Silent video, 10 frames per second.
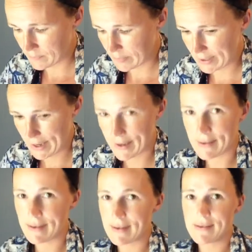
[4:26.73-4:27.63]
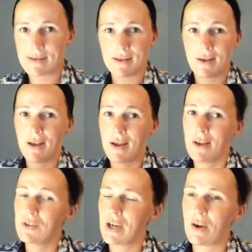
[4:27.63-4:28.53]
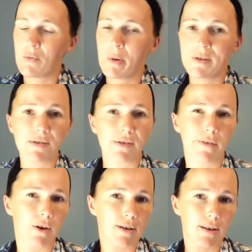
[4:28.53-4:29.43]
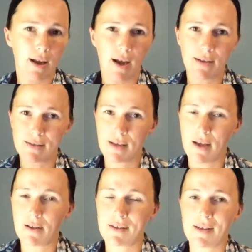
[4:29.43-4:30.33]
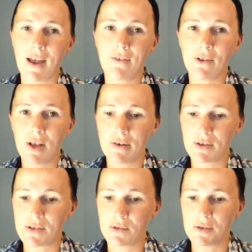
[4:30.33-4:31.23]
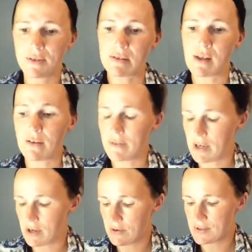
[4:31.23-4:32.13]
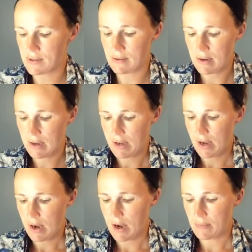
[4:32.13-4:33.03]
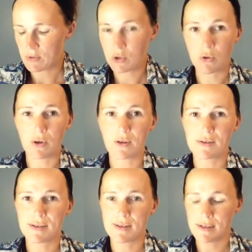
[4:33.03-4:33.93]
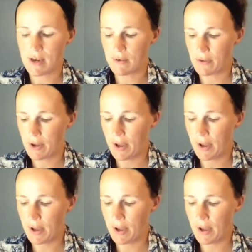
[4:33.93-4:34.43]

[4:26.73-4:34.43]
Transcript: But yeah, check out Rapunzel's if you're into that kind of style, because they have a lot of resources, a lot of videos and tutorials and stuff.